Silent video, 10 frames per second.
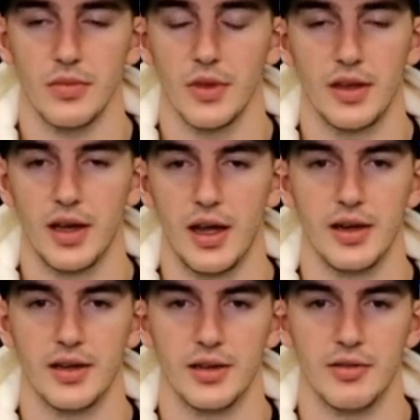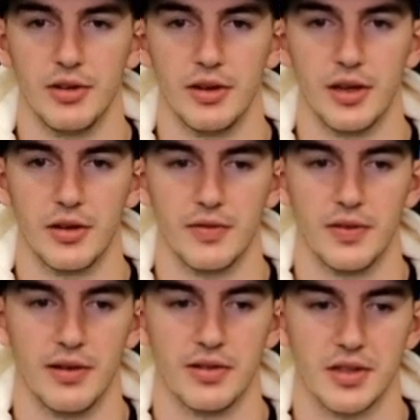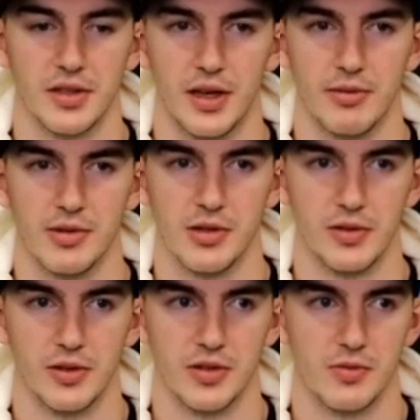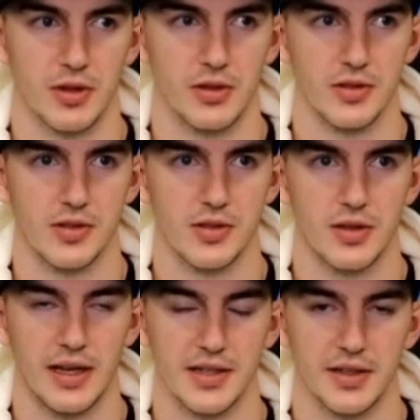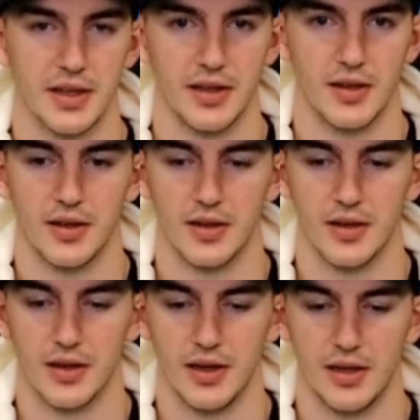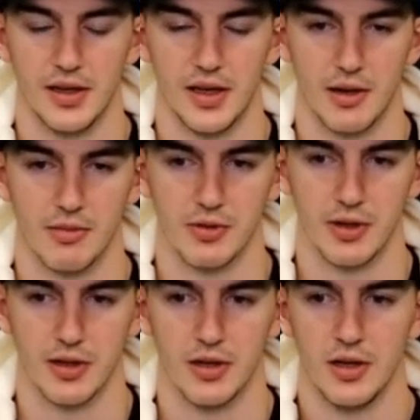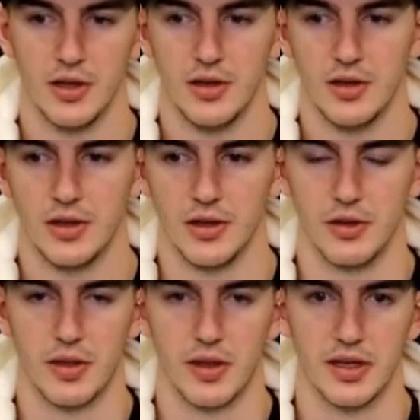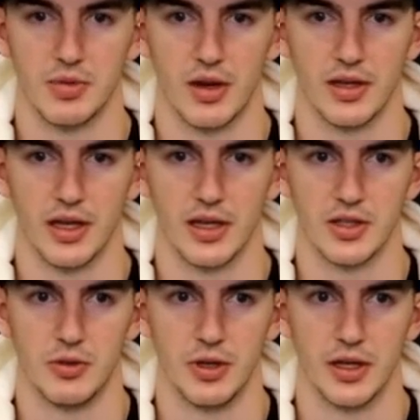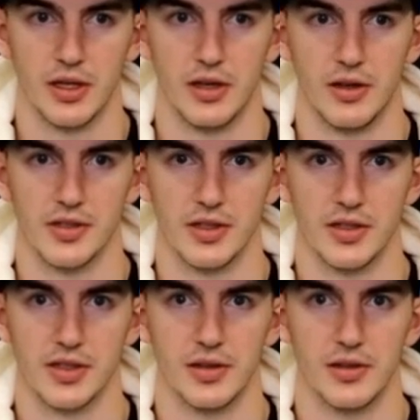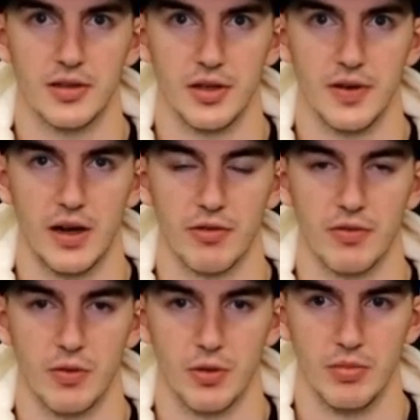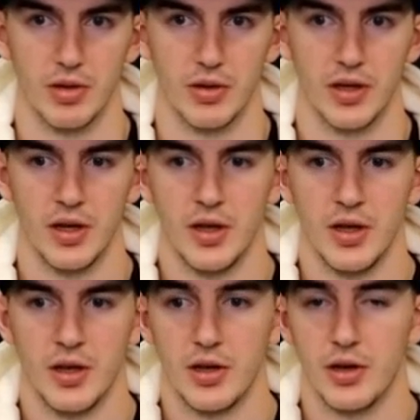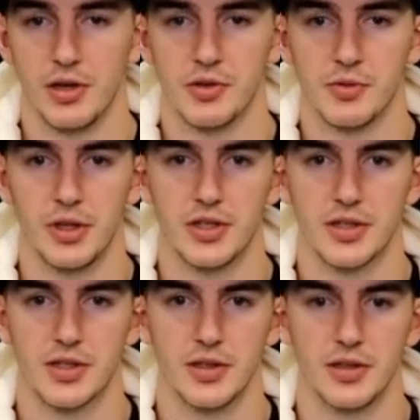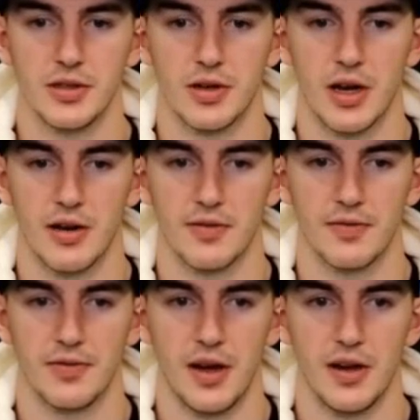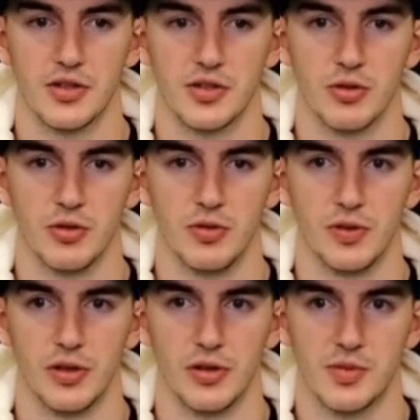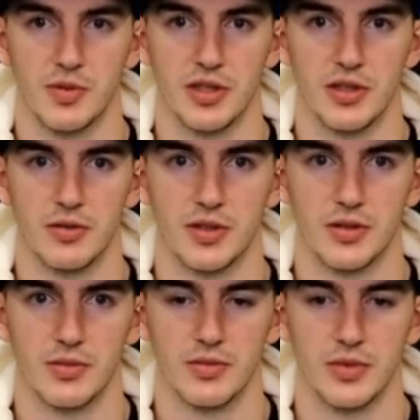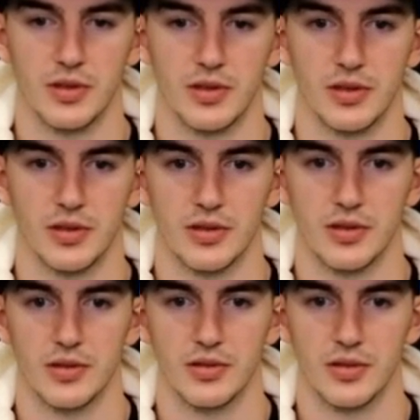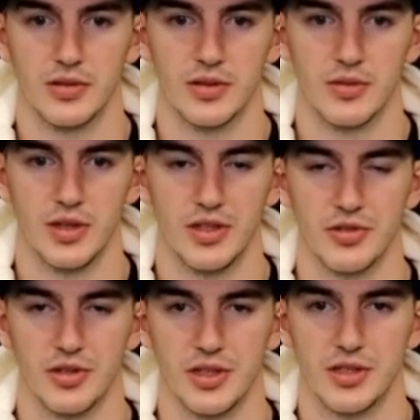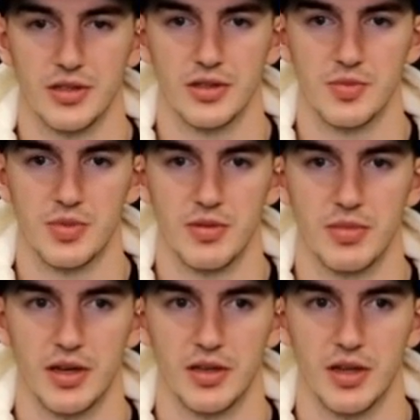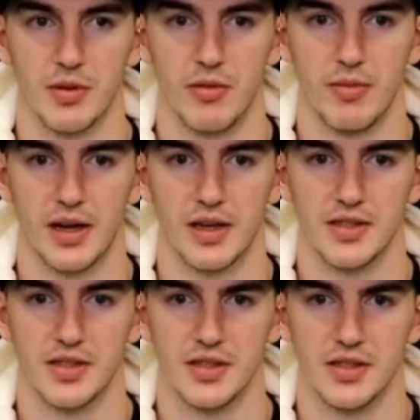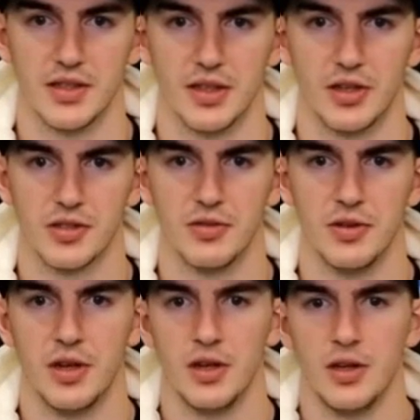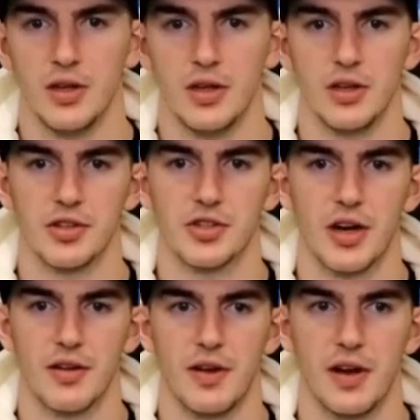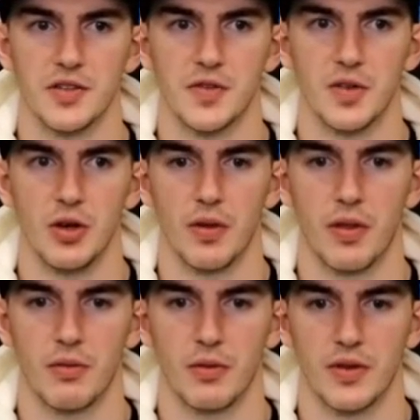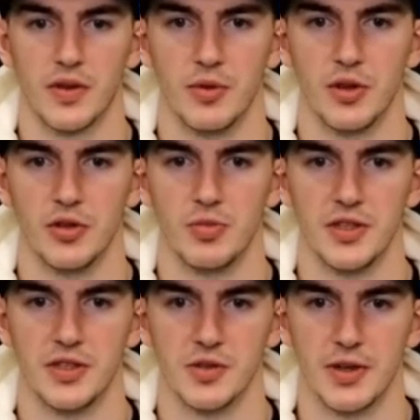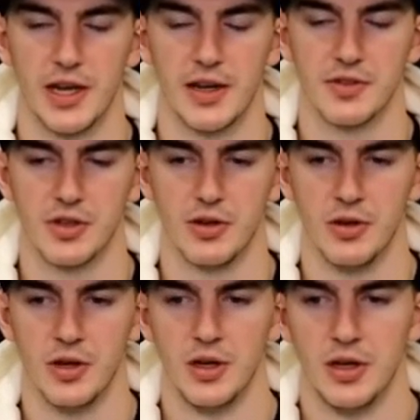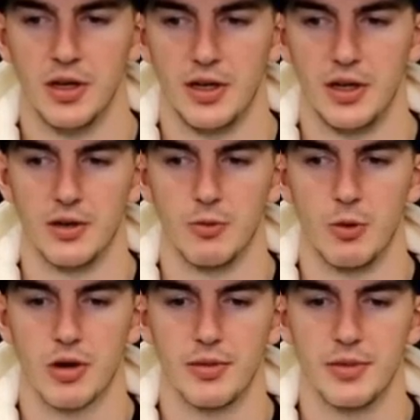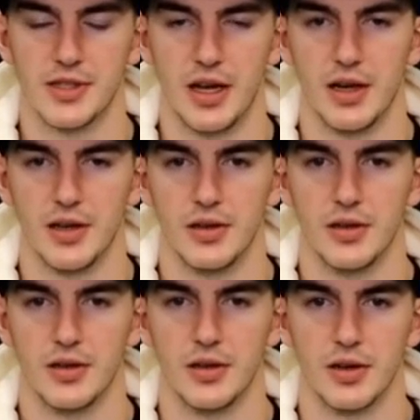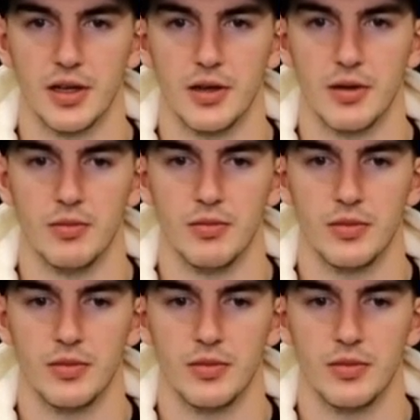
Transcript: Yeah, I didn't even know he had 35 until the game was over. It was one of those classic AD games where, you know, you think he's probably got like 20 and then all of a sudden he's got 35 or 40. But, you know, he's really just, you know, kind of finding his groove. You know, he's been dealing with some injuries and just being banged up coming back in season. And then also, you know, just trying to find his flow with some of the new pieces we have. So, welcoming sign, you know, getting him